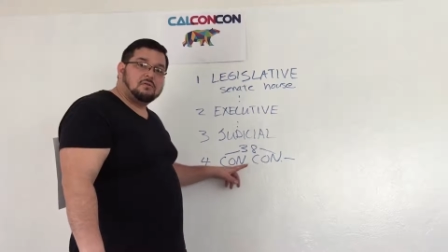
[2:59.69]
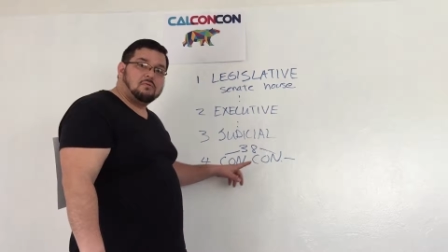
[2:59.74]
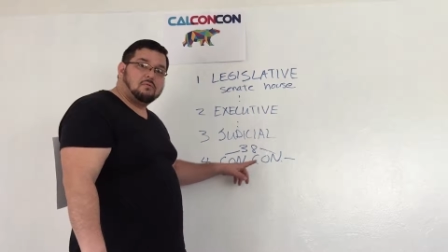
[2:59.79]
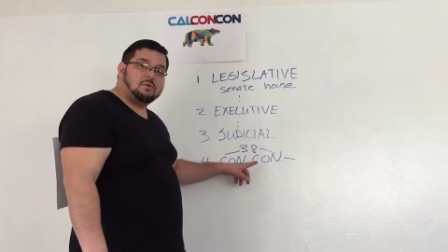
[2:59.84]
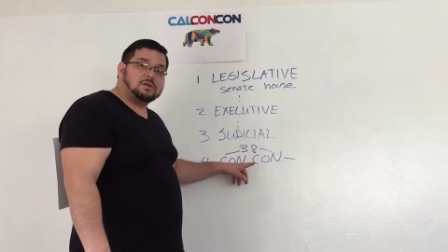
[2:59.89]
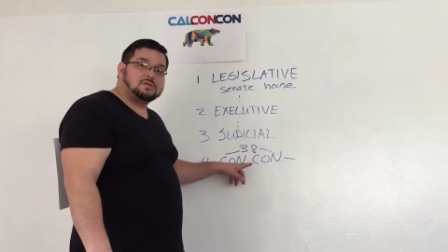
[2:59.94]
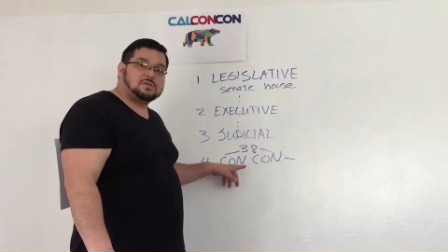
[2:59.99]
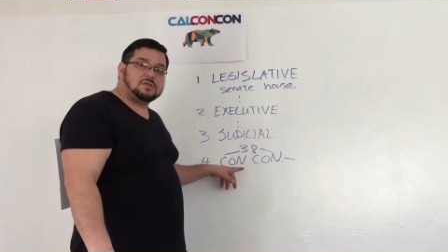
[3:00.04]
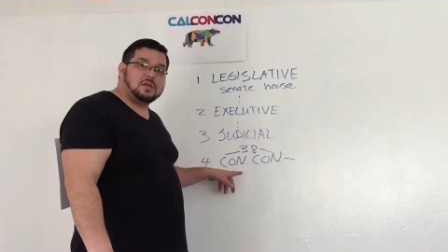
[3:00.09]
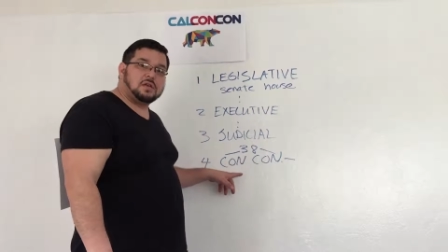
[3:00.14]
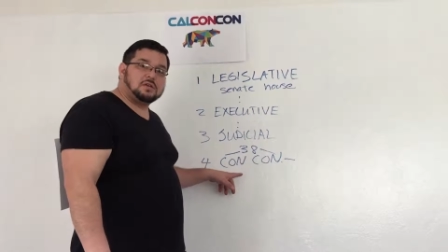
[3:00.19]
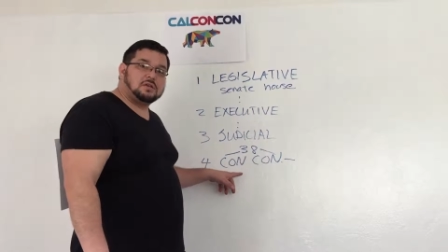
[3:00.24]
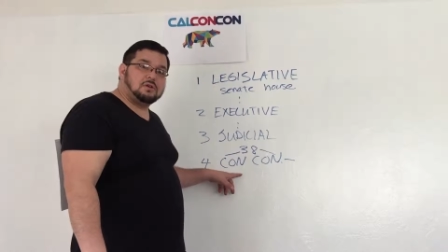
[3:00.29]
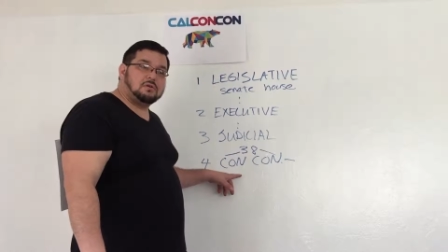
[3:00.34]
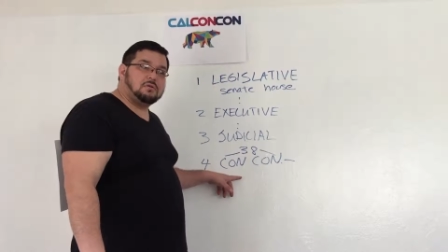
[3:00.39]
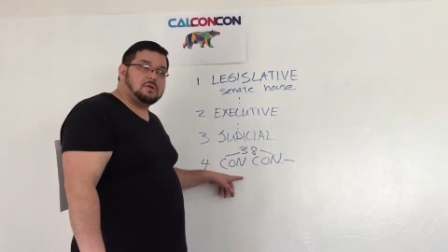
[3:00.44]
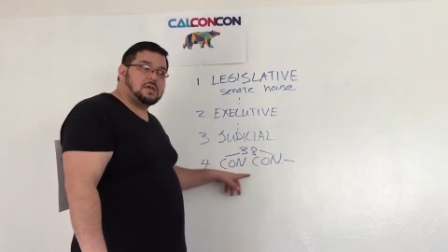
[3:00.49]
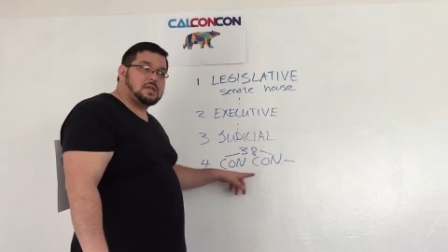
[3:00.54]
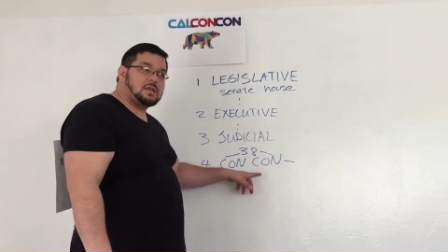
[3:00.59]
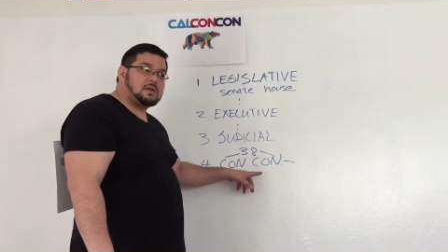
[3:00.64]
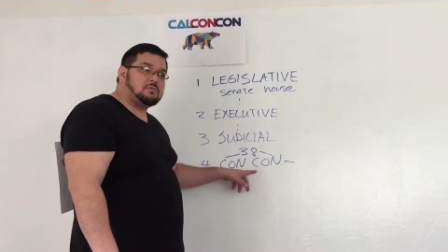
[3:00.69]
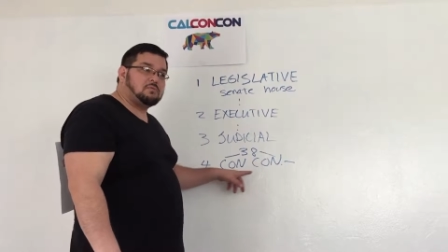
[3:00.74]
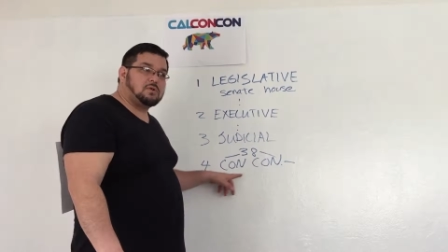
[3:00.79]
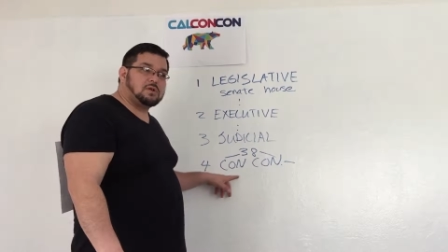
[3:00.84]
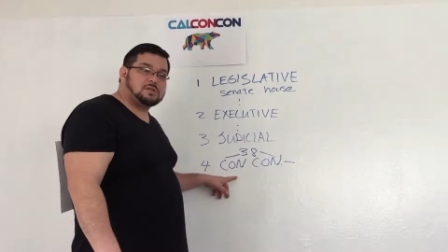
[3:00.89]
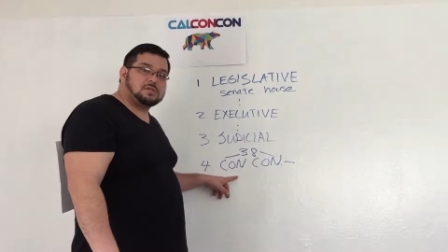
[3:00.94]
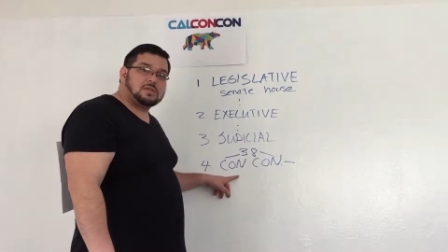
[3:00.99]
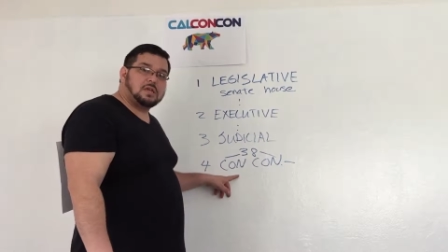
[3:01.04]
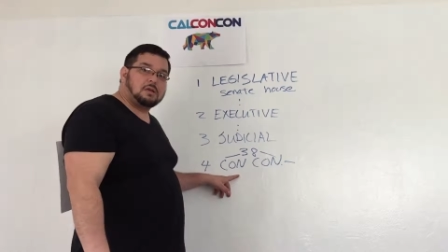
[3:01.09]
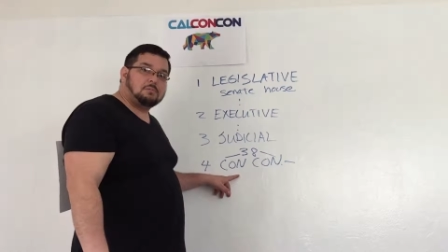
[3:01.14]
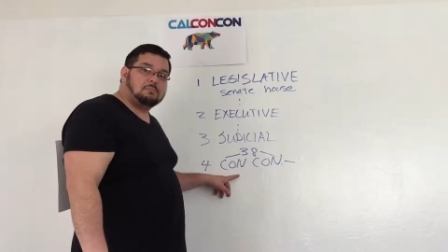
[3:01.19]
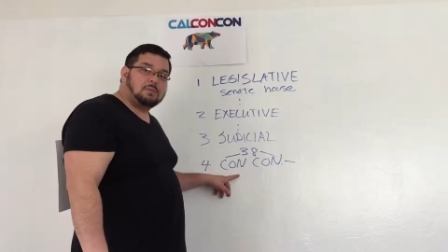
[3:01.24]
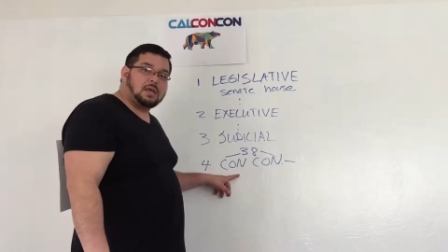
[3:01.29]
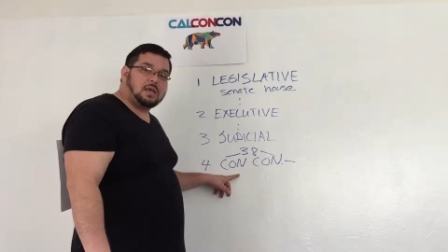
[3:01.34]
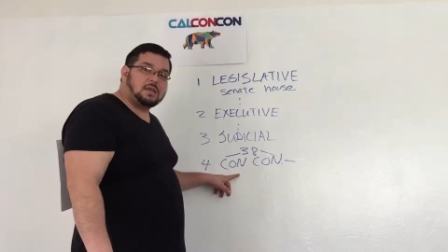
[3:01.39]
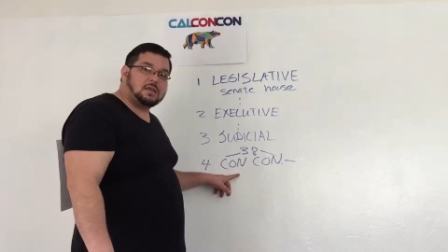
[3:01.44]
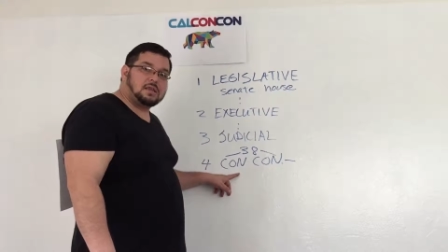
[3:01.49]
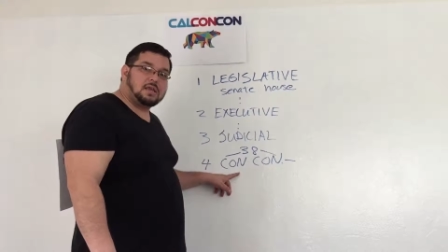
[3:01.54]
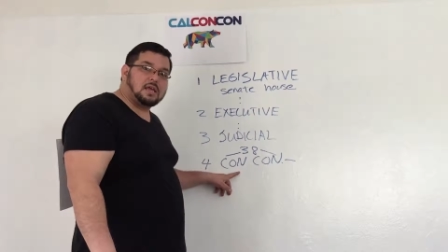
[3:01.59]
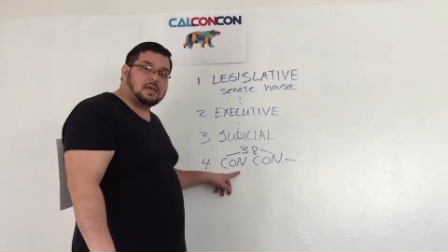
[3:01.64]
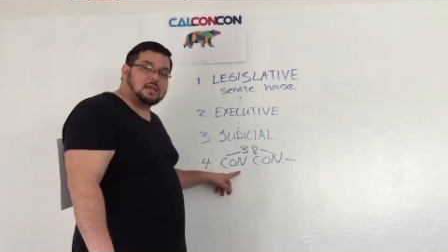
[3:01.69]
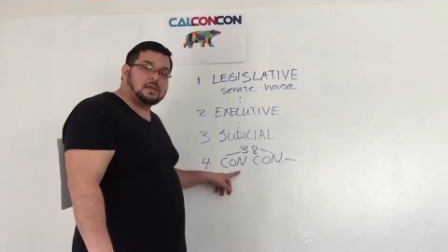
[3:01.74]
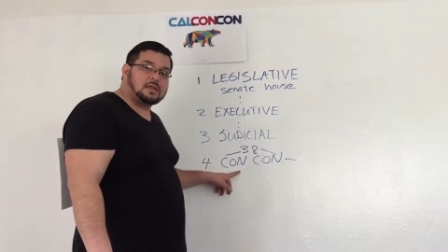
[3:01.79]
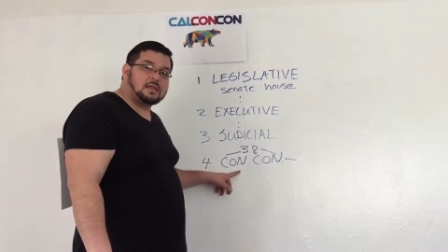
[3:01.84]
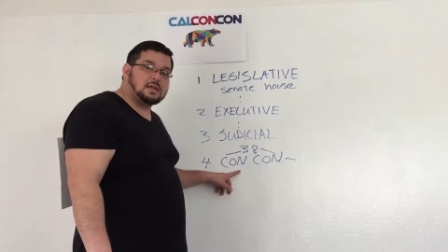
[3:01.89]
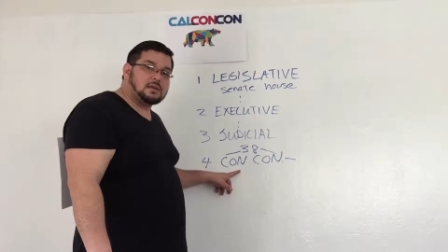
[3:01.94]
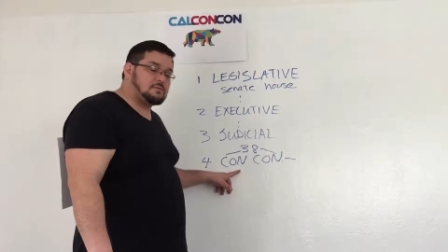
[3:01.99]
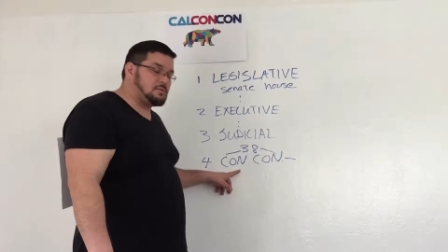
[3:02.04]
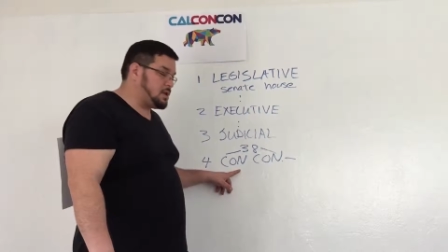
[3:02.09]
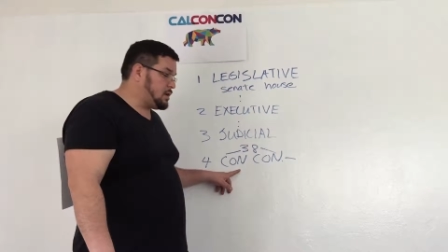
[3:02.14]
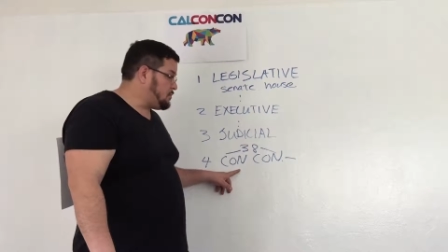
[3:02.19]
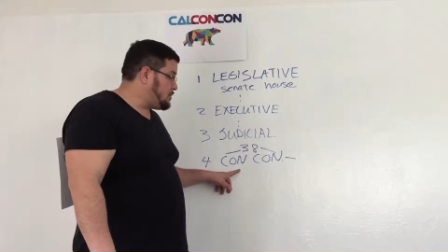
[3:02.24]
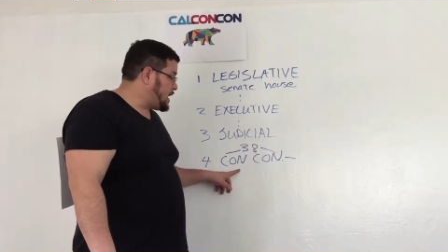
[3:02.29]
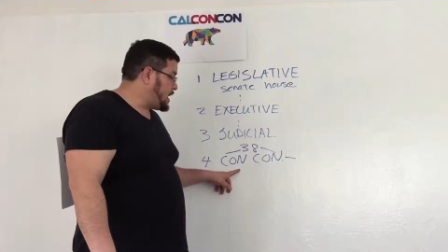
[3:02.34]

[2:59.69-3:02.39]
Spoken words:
Once they do it and once they meet, they can literally